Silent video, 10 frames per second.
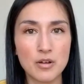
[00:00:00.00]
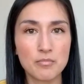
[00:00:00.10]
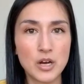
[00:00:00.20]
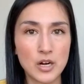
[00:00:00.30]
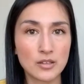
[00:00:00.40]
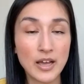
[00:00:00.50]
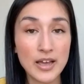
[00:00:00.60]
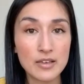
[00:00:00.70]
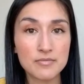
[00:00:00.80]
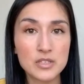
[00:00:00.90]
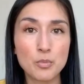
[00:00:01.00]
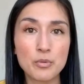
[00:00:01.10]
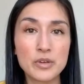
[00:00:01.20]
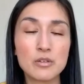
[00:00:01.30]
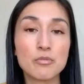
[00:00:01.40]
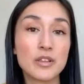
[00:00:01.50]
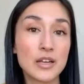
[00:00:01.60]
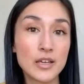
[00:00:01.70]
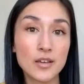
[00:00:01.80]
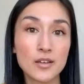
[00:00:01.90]
our lives, what we really
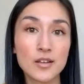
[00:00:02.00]
need?